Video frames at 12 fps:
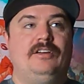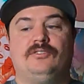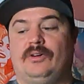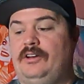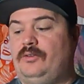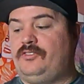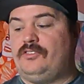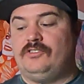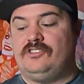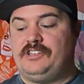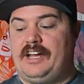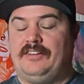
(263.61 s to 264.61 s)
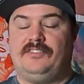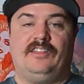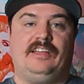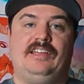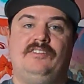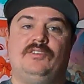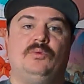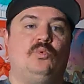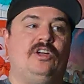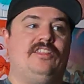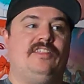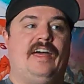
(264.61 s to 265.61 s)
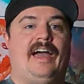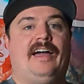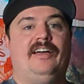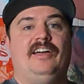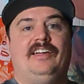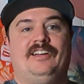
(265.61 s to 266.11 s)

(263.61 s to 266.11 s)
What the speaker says: So I know certain shots that even with that,